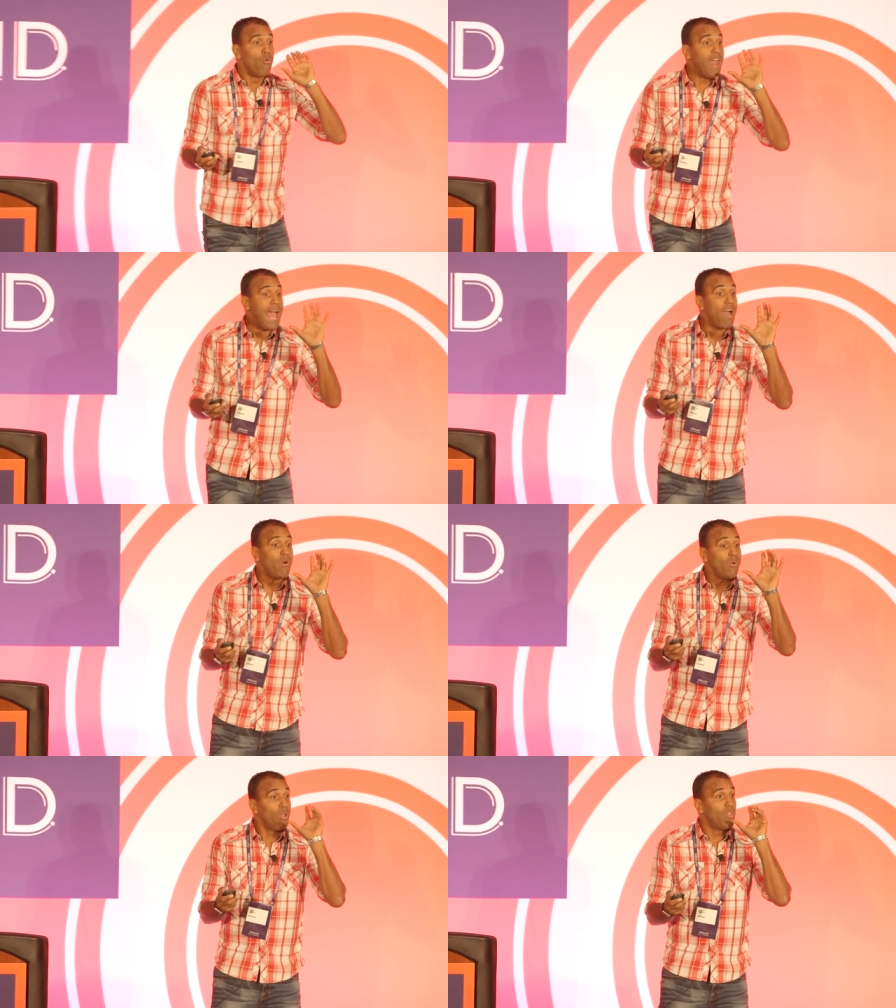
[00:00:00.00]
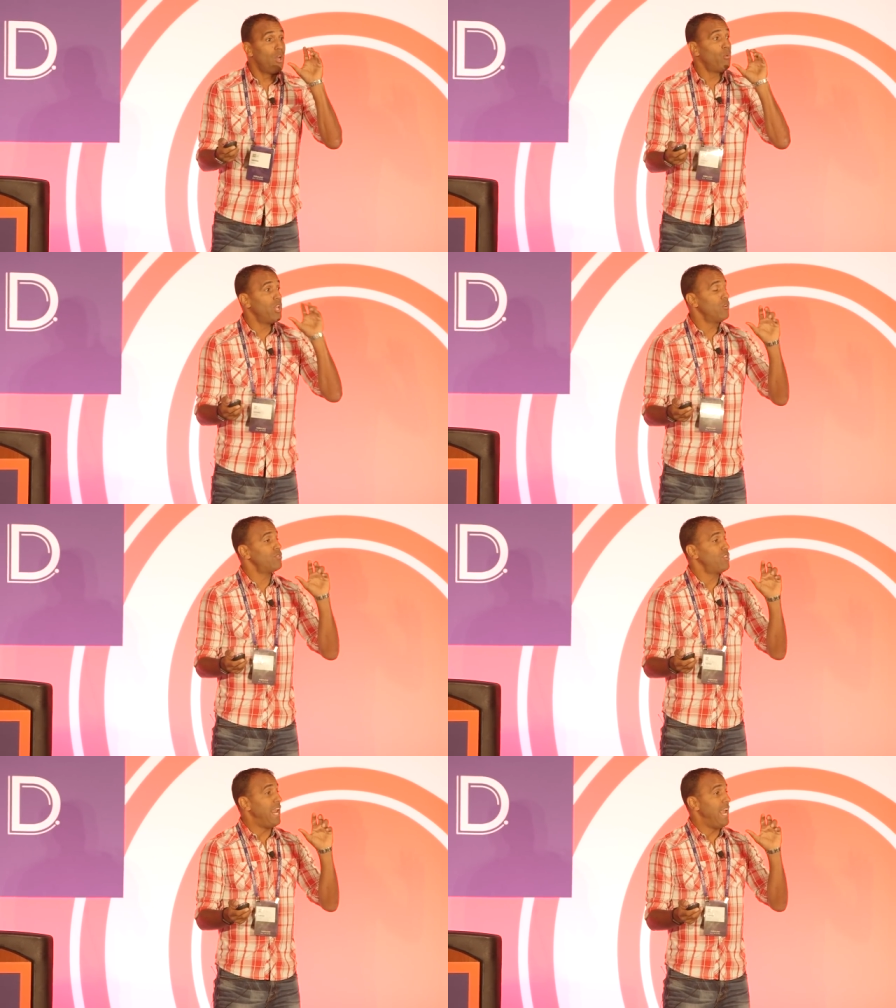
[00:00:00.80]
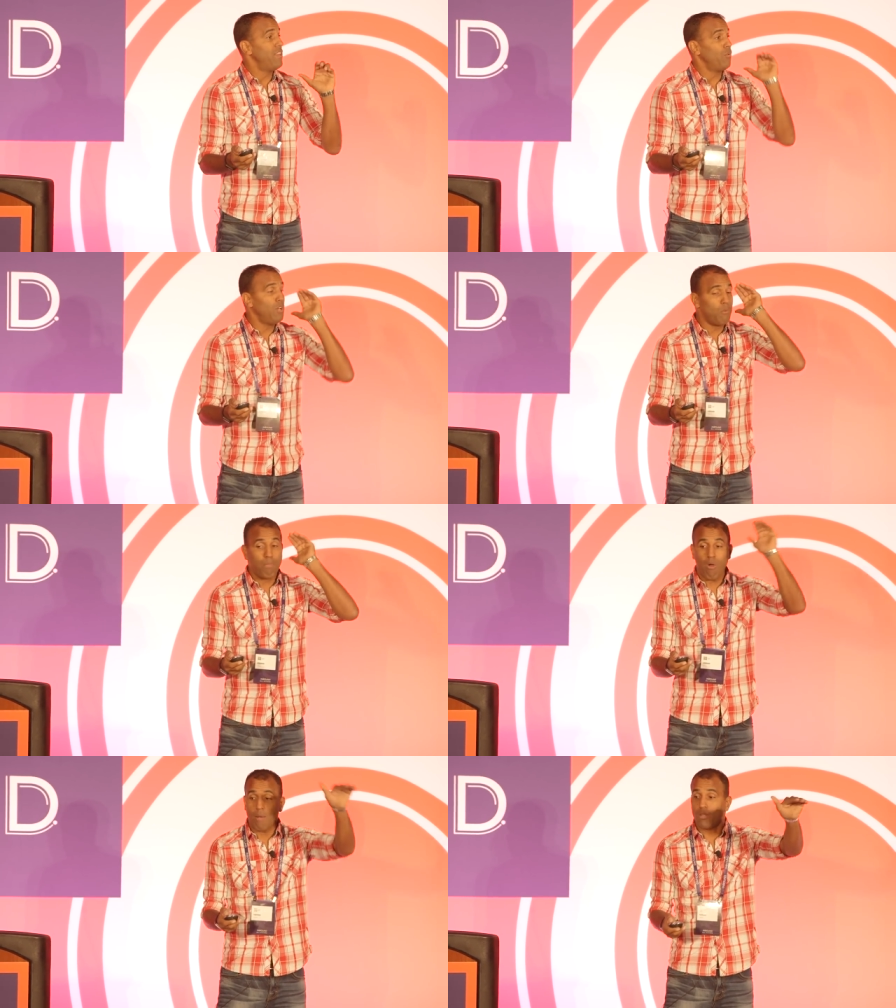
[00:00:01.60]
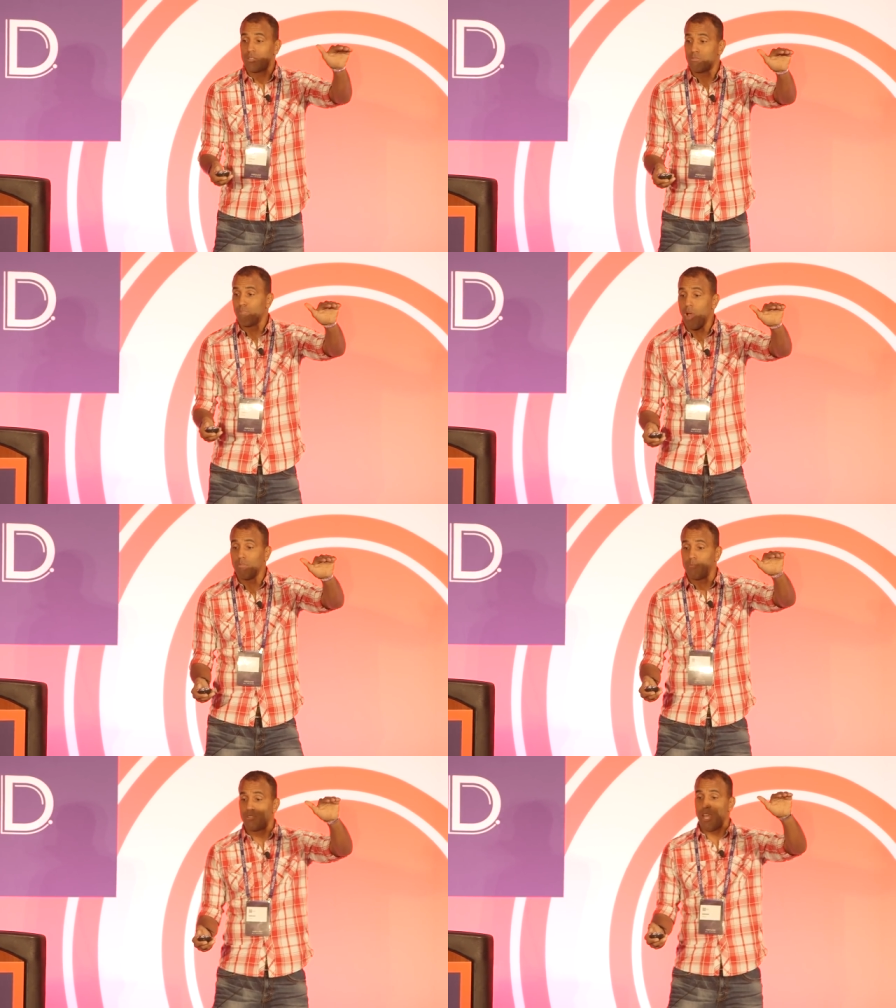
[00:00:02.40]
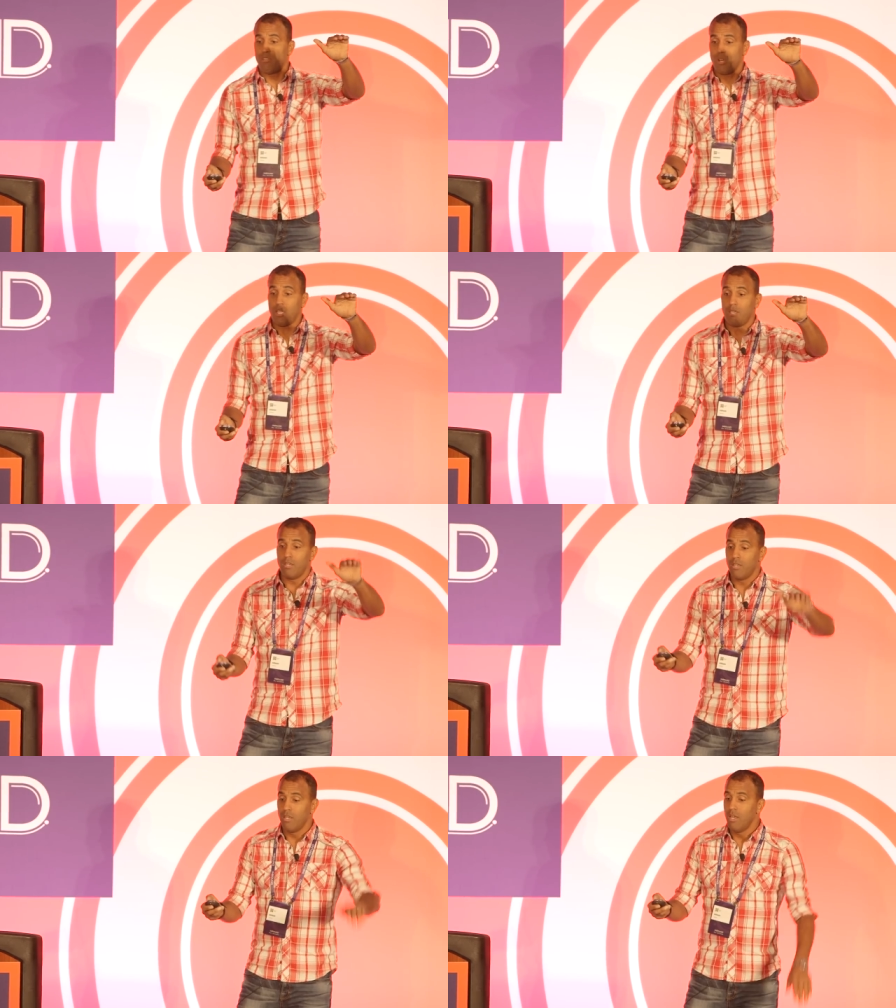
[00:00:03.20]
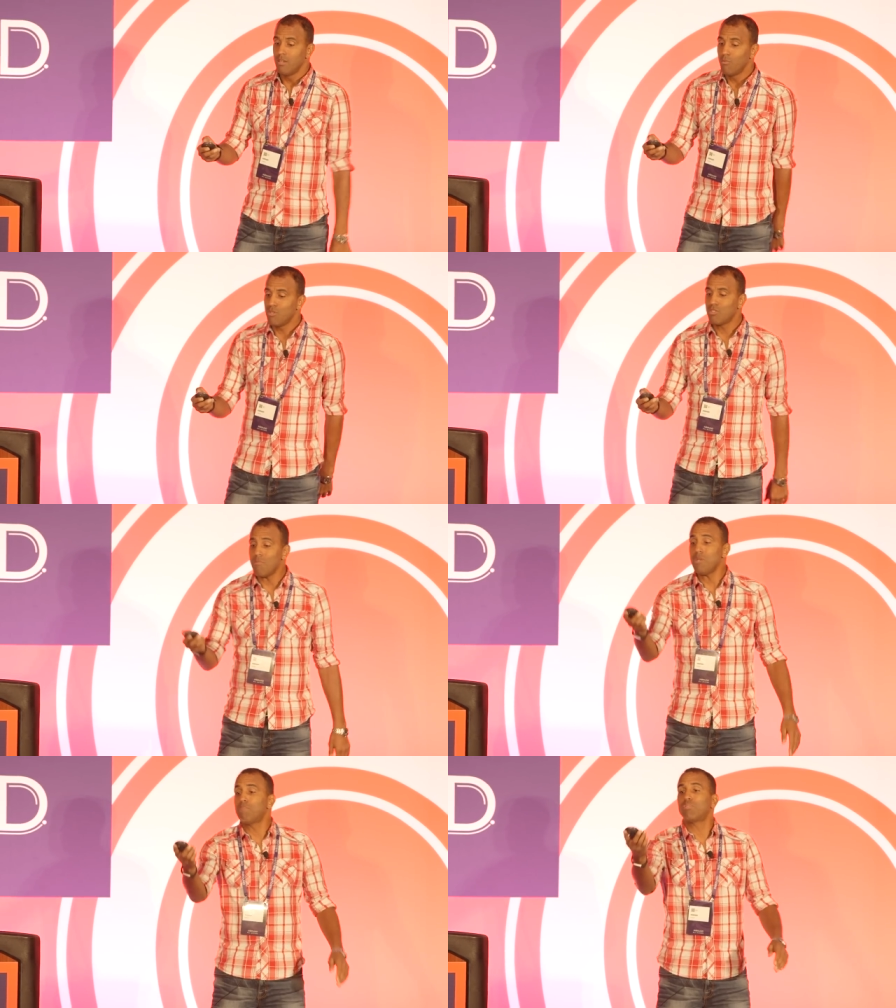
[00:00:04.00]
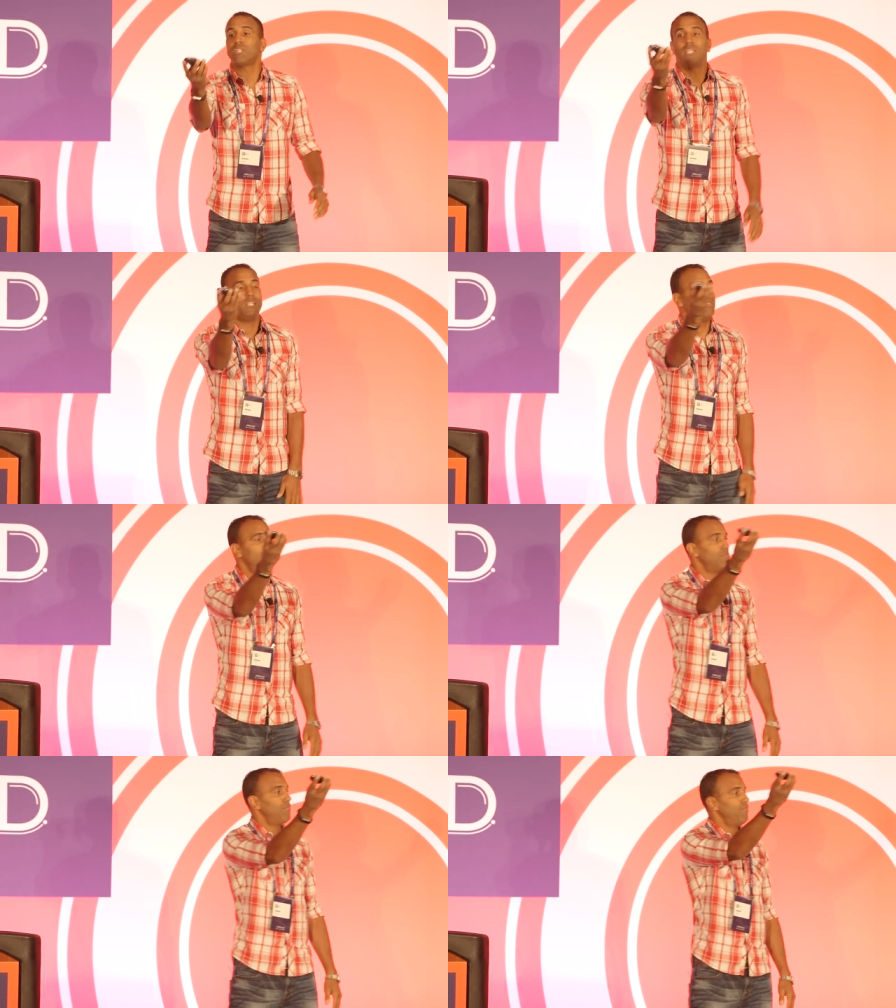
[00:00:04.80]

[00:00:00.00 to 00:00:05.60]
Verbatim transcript: now that we understand that we need to be problem-centric, would somebody please?